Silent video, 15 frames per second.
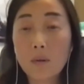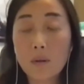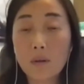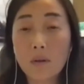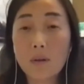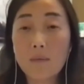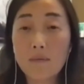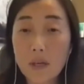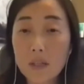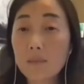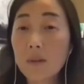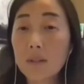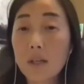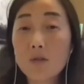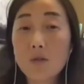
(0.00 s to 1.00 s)
investment
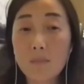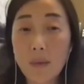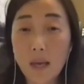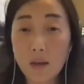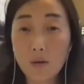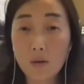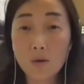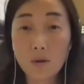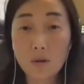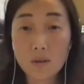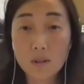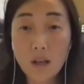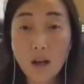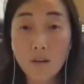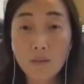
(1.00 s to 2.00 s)
that you made on
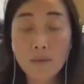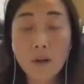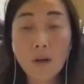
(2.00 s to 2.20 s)
yourself.